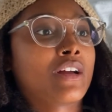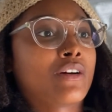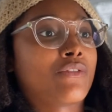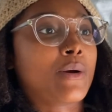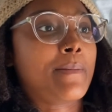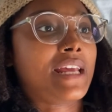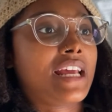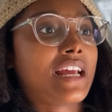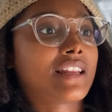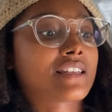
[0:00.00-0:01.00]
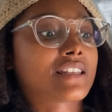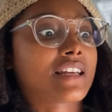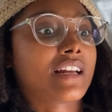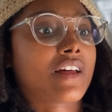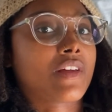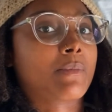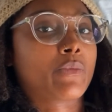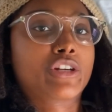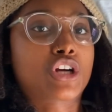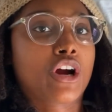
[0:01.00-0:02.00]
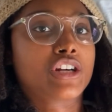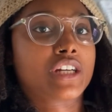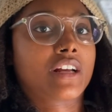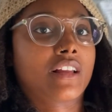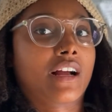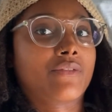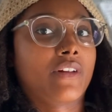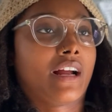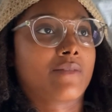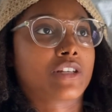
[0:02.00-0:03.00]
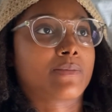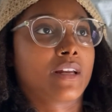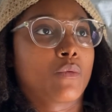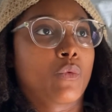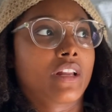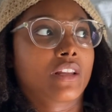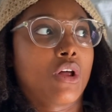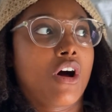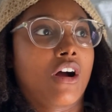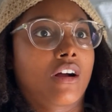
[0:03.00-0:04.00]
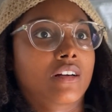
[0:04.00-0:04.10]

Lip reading: for me, this is like nothing but recharging. Like I feel like I've just been in one long